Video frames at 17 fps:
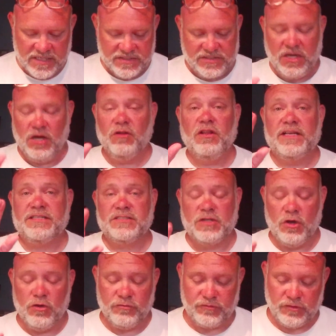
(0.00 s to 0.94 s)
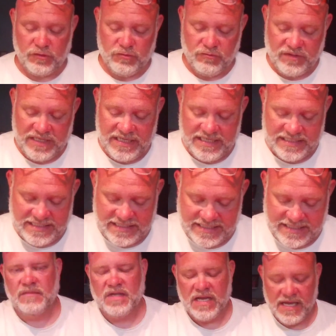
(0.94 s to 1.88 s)
So let's go through
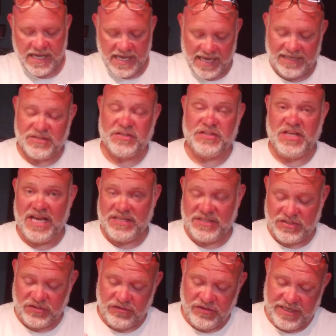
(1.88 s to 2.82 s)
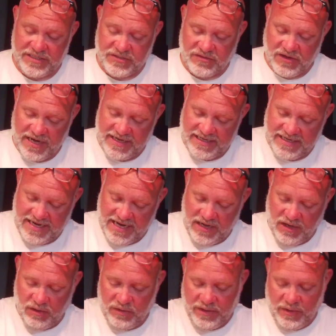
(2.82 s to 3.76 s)
these accessories right
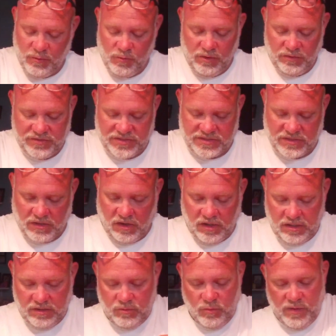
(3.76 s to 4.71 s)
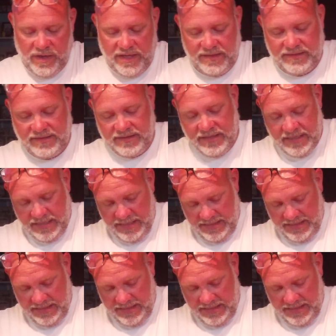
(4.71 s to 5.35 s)
now, and we'll start with